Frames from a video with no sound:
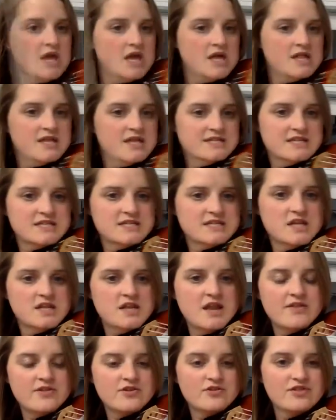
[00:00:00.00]
This is
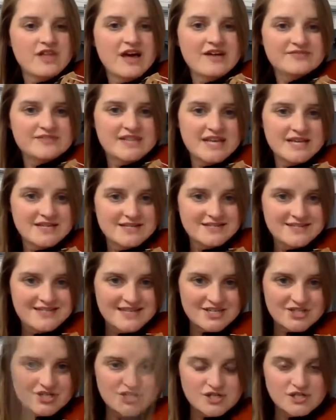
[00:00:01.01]
another left-hand
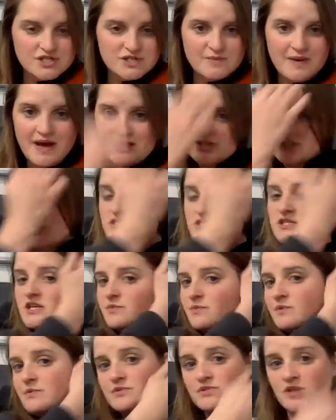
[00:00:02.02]
diction spot, just like
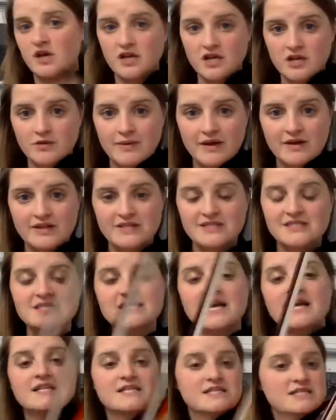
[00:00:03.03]
we were talking about in
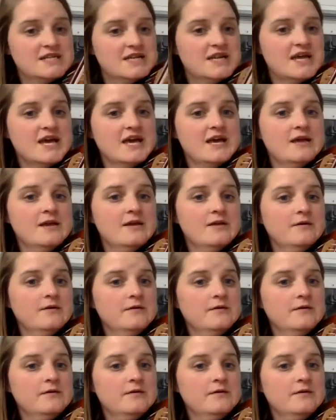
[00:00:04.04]
sights today.